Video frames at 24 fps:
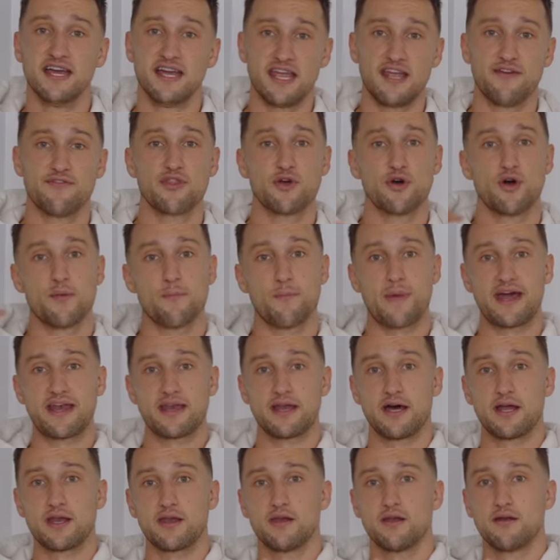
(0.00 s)
even though it might
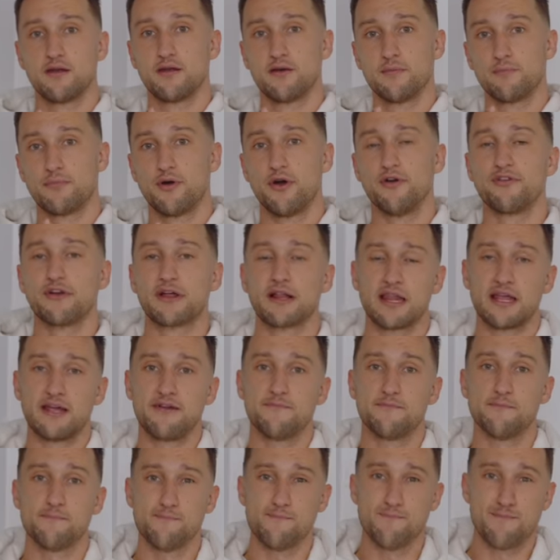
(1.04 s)
not perfectly
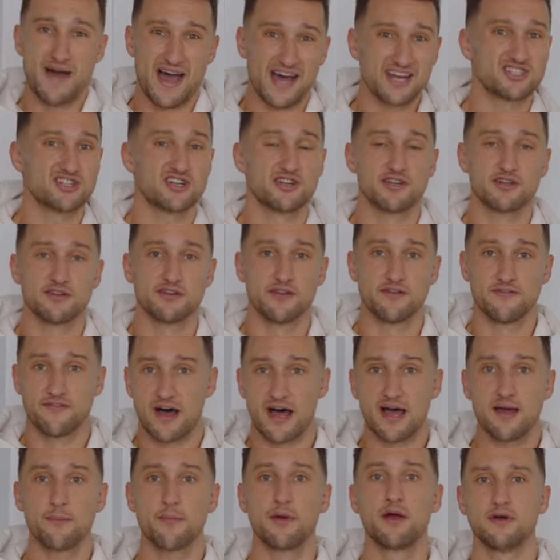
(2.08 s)
match the
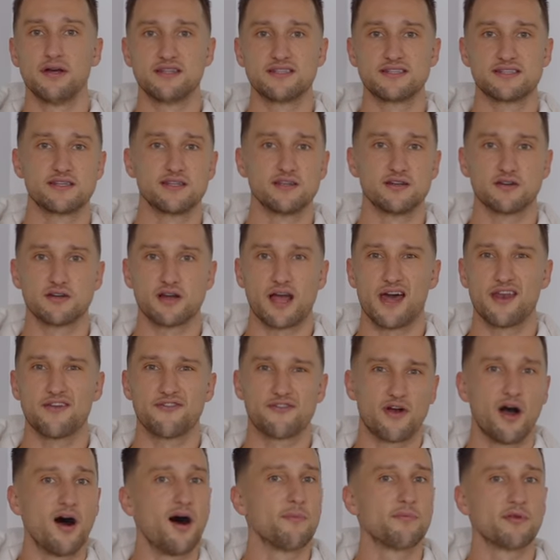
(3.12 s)
vibe. It still kind of
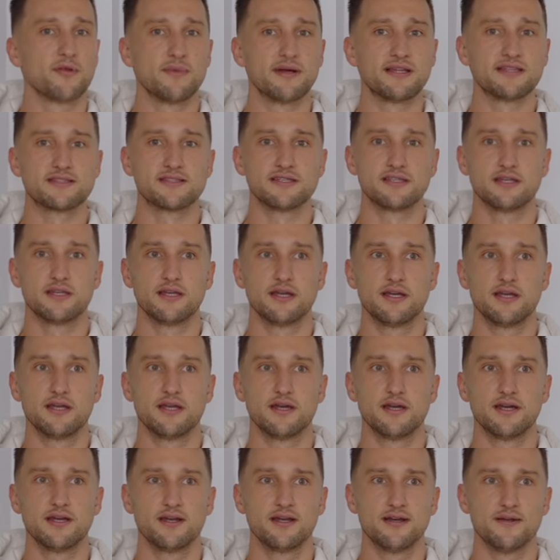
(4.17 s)
complements it in a,
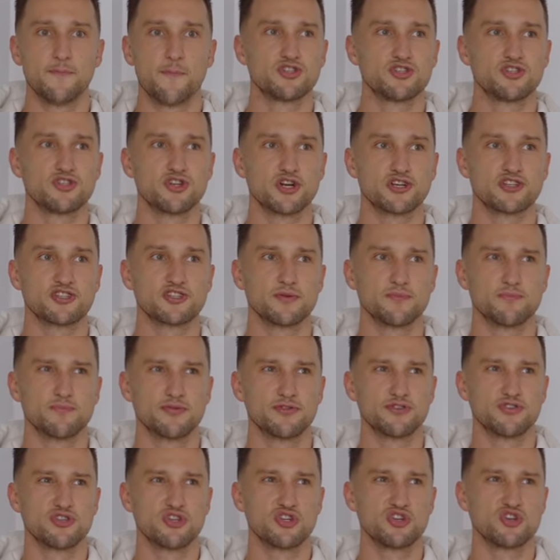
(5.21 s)
in a
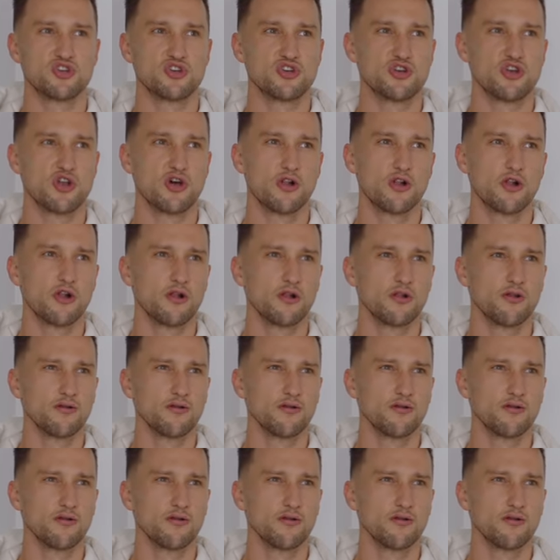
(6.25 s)
juxtapositional